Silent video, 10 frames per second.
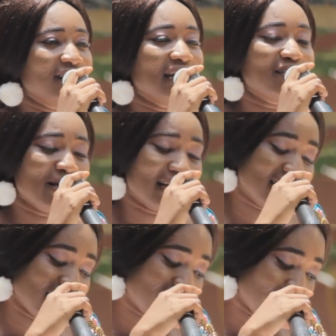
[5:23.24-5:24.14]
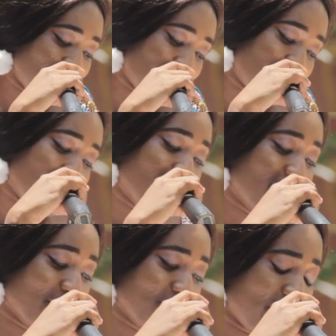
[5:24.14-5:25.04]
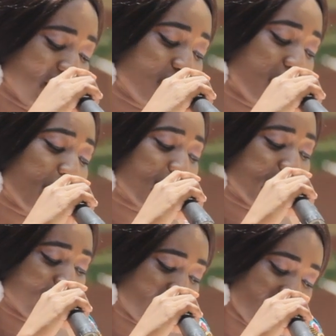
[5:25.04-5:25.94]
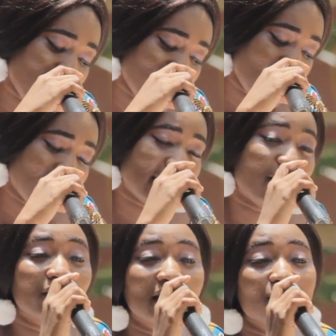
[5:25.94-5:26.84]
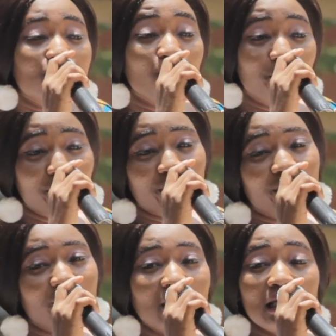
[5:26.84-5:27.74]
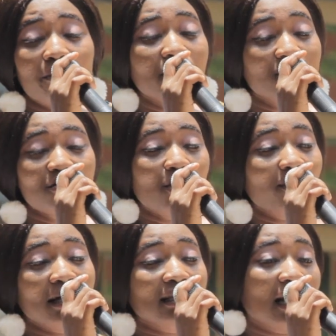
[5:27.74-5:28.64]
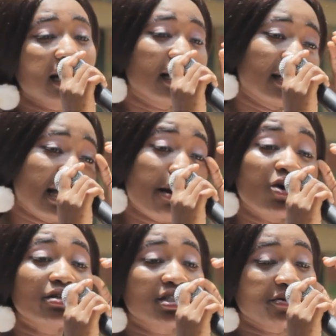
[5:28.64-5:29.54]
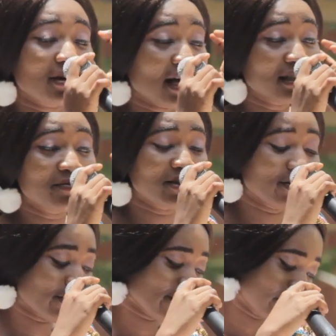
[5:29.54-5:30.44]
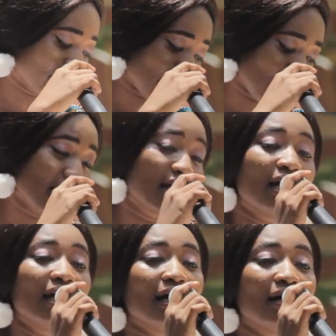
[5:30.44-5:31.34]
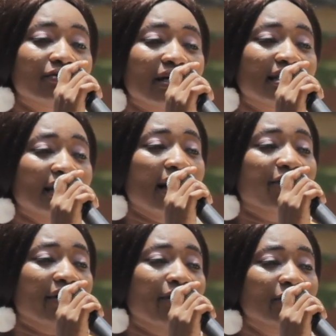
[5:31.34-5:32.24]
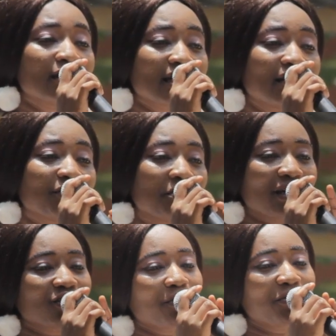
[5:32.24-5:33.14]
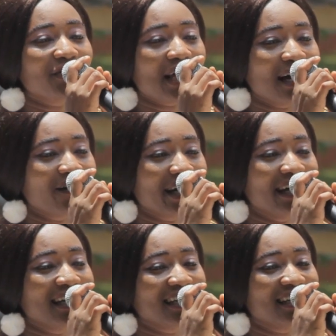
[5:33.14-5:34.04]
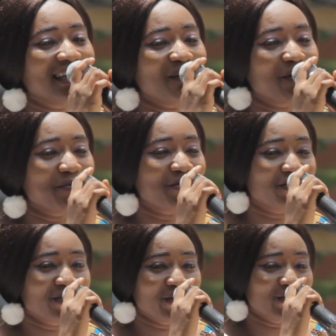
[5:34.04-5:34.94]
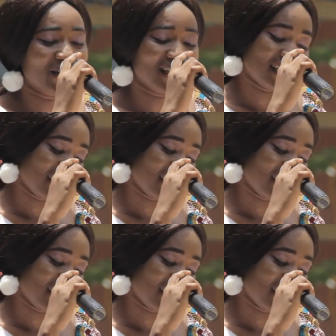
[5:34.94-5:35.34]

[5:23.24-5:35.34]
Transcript: Let's pay attention here. But your own rooms and everything, now the soap, liquid soap, and I'm on the crowd in the rooms. Now the affair on San, but your monster Hawaii, and my monster ho.